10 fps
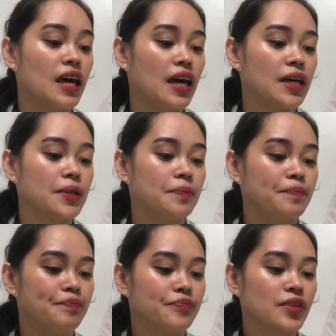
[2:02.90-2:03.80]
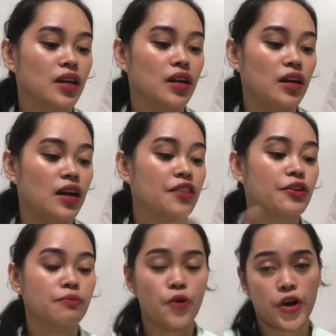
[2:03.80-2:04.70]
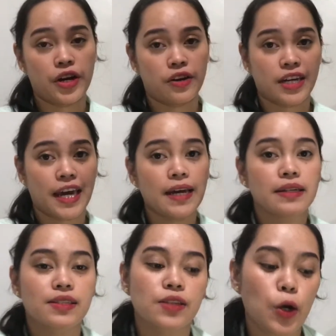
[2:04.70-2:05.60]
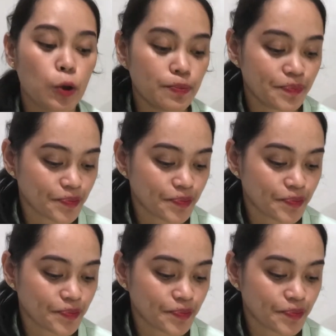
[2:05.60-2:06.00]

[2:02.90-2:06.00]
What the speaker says: and other more. Okay, so